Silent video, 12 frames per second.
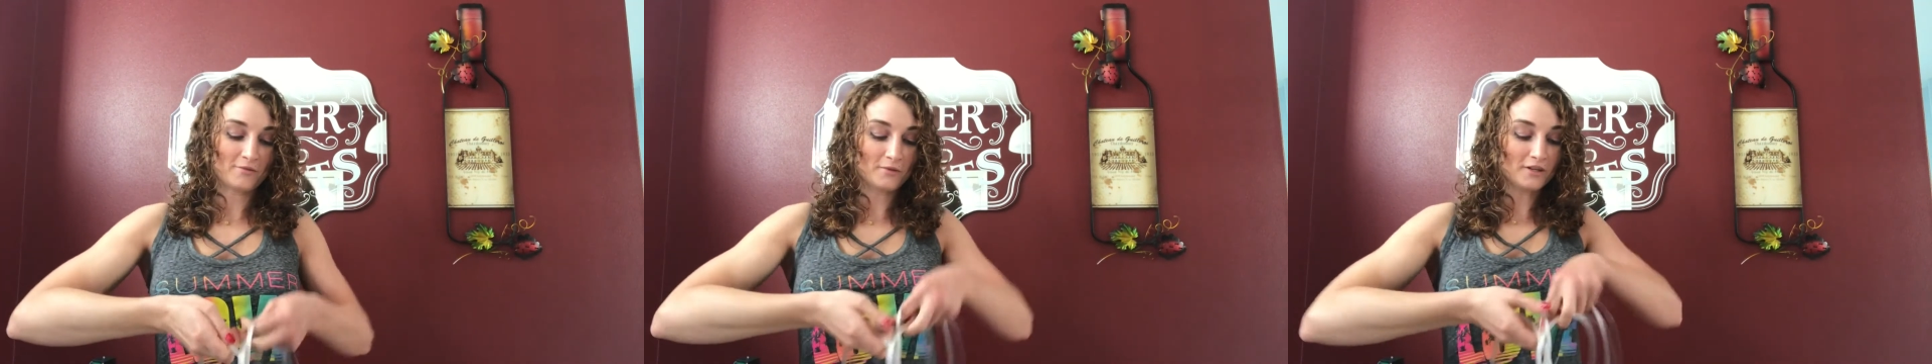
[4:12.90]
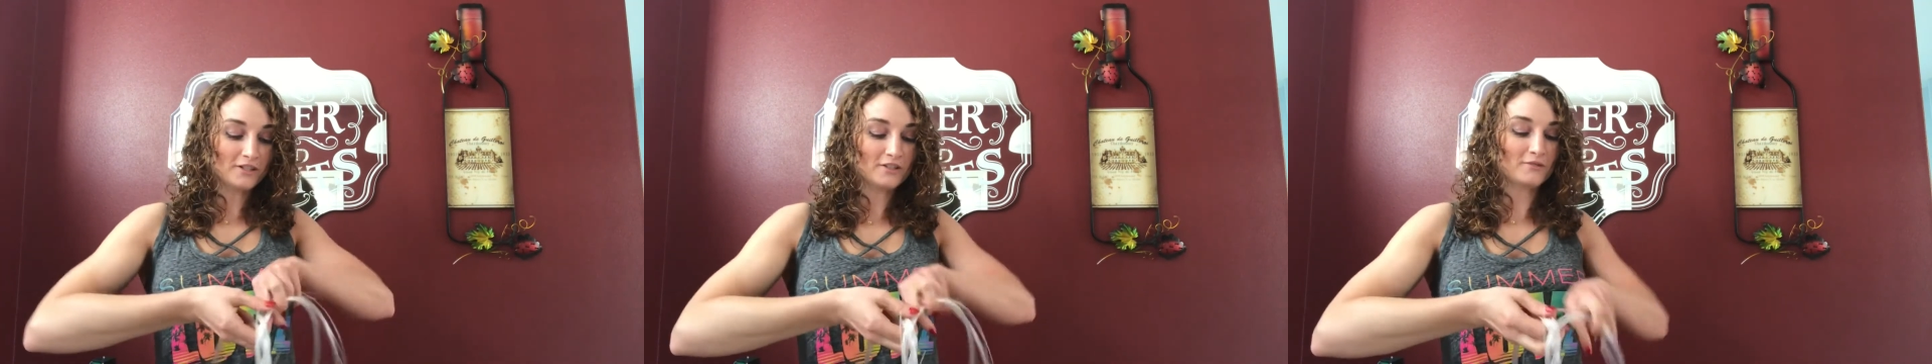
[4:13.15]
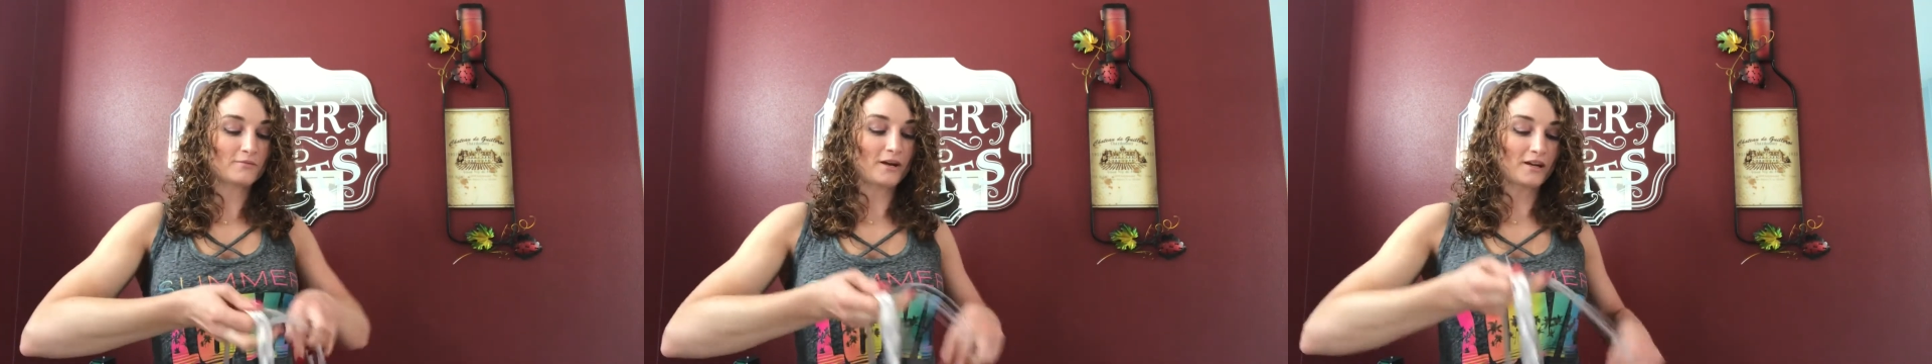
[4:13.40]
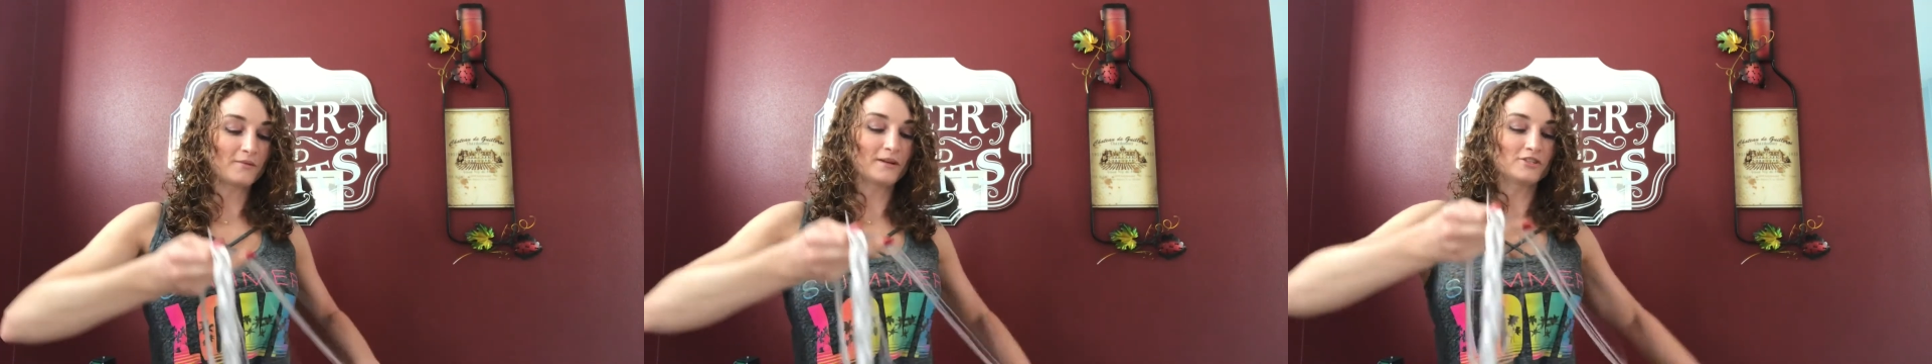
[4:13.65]
Really
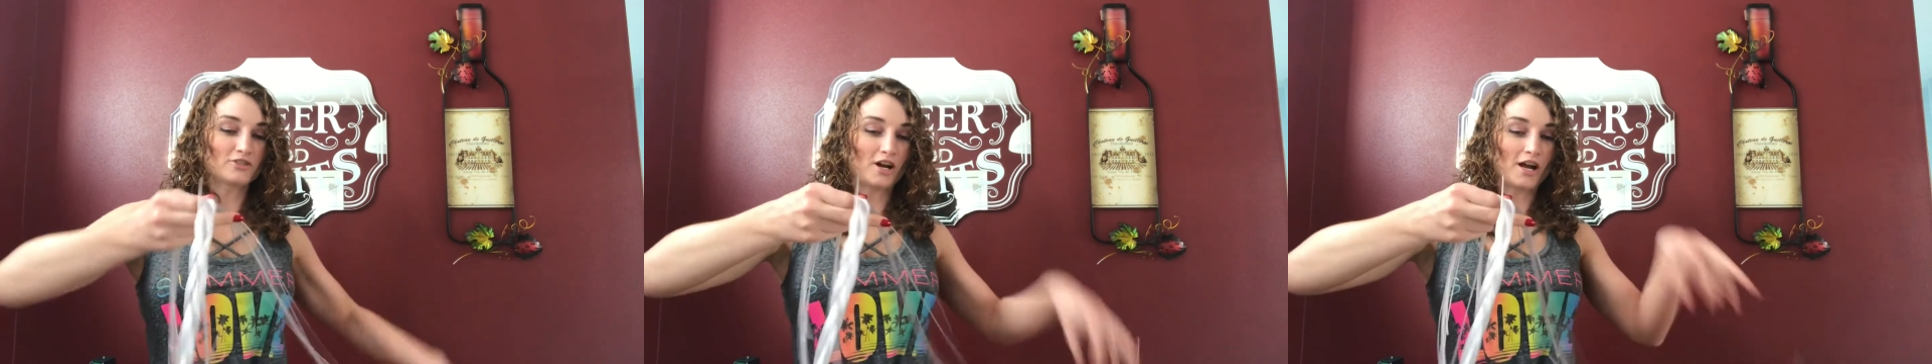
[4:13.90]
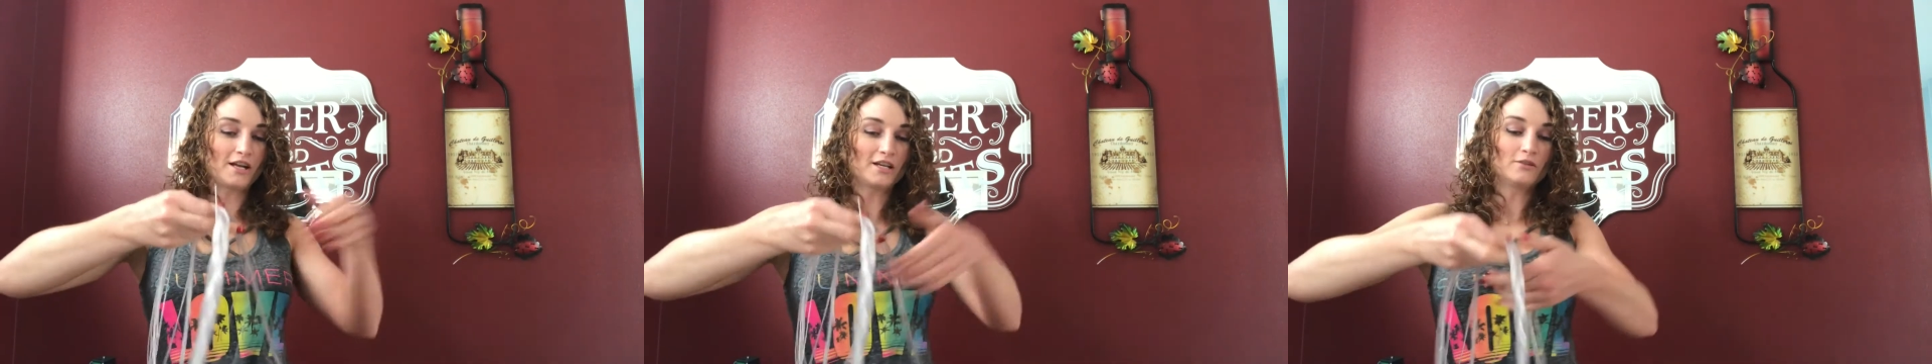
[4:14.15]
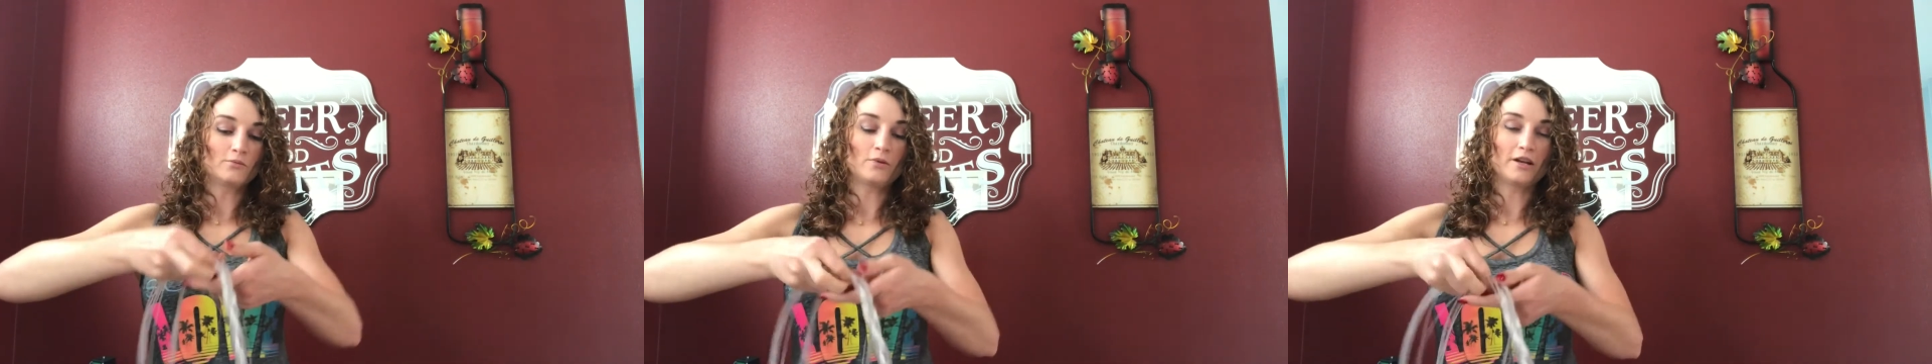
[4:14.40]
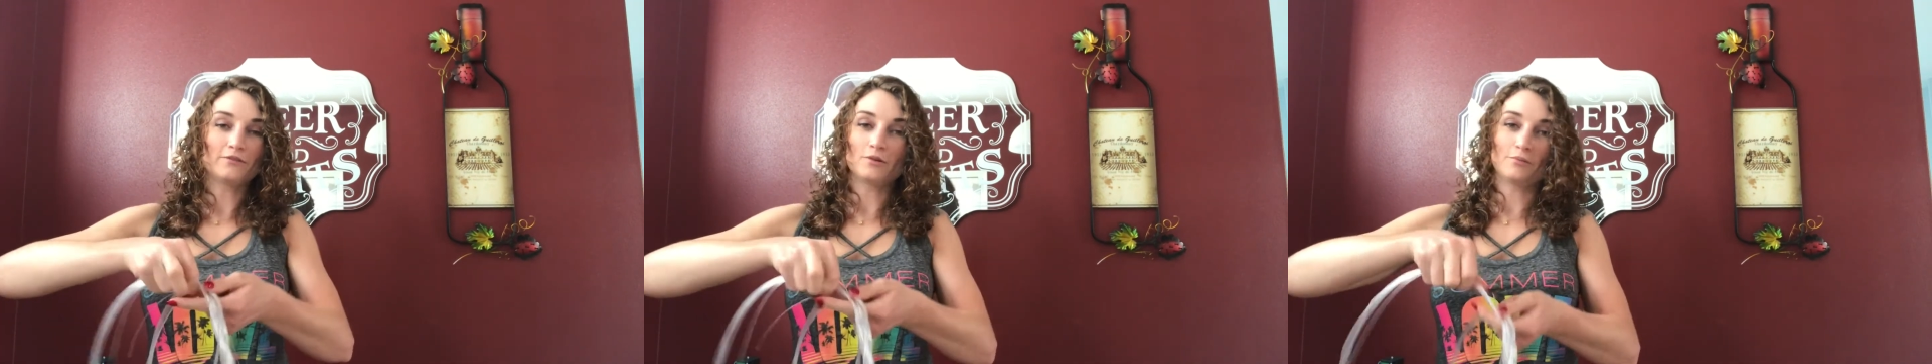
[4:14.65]
recommend trying whatever